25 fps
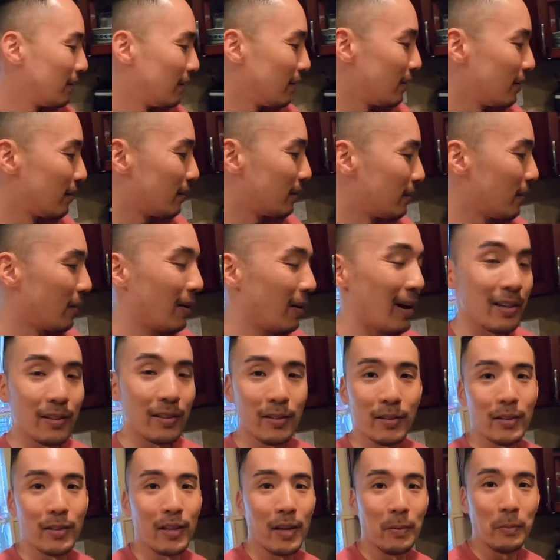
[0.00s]
So
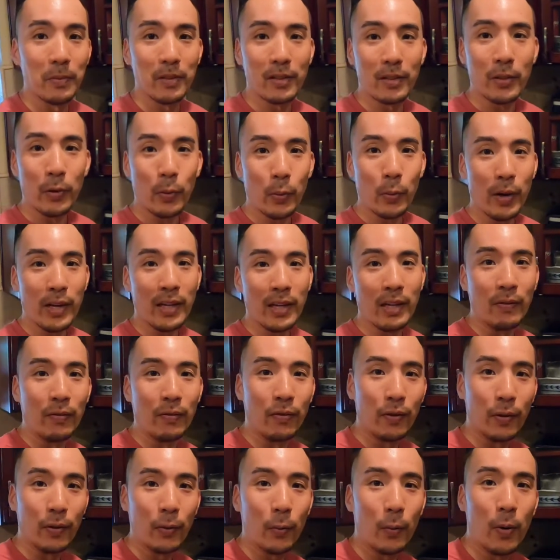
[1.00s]
as I'm still waiting
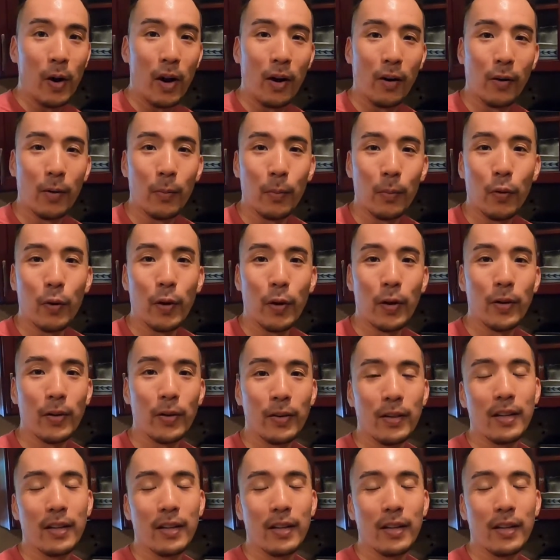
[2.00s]
for the water to boil,